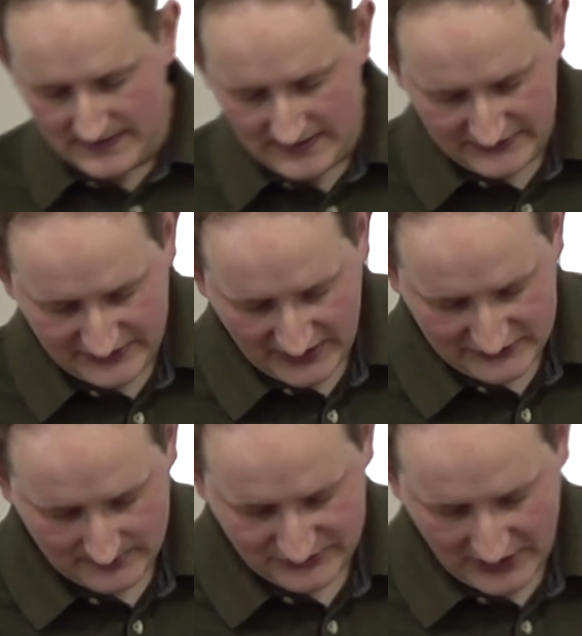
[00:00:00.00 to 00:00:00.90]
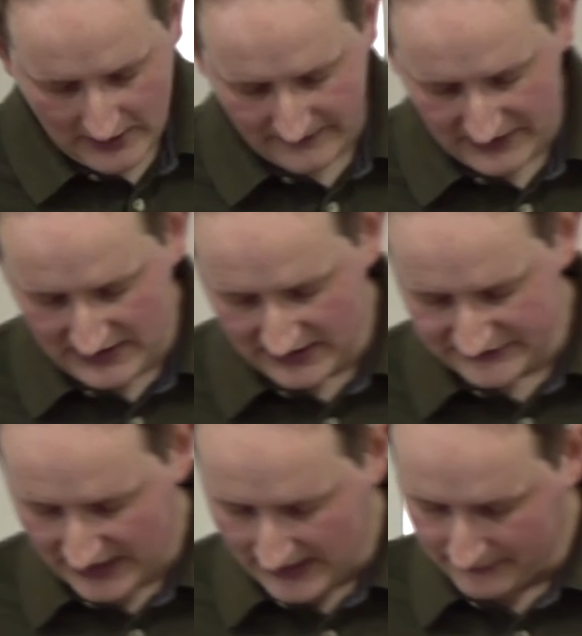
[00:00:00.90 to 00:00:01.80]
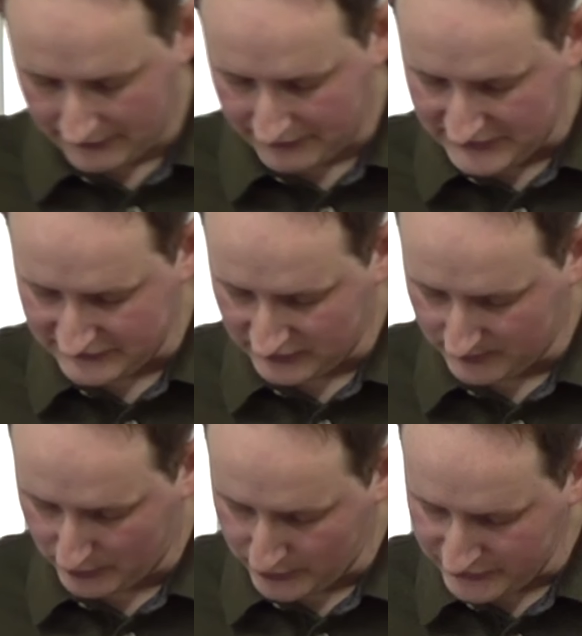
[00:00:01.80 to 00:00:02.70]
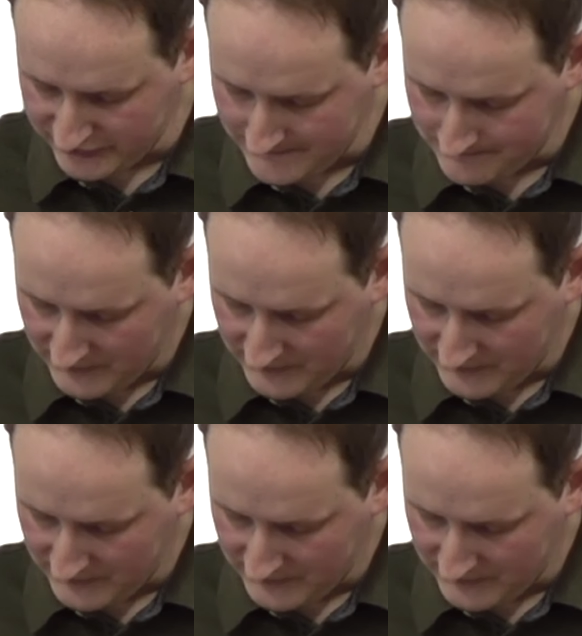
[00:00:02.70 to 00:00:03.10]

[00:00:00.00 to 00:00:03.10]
He says himself that he has every reason to boast.